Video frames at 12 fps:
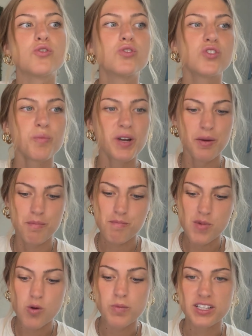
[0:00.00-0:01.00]
so many
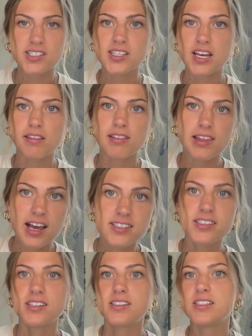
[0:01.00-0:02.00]
moments and
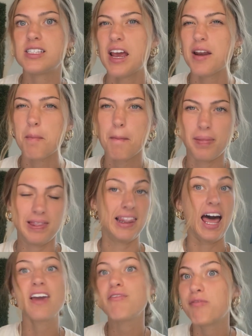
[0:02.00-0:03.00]
lessons and
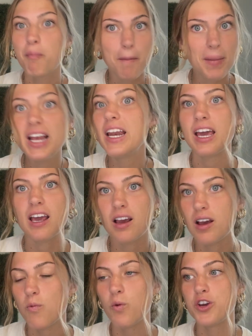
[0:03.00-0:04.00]
life
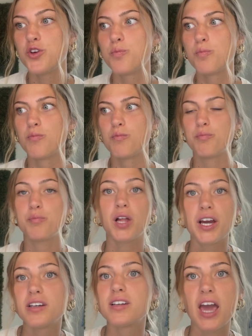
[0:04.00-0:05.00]
meaning when you
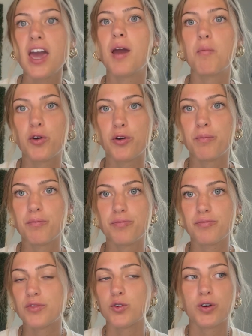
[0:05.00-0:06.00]
play a game
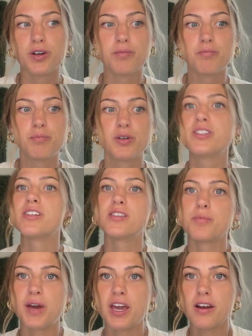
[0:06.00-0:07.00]
or
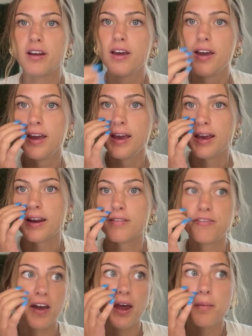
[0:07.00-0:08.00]
participate in a
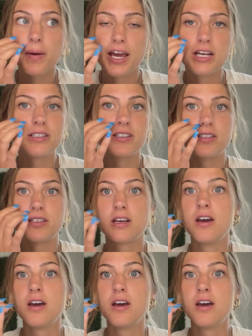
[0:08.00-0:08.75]
fan base,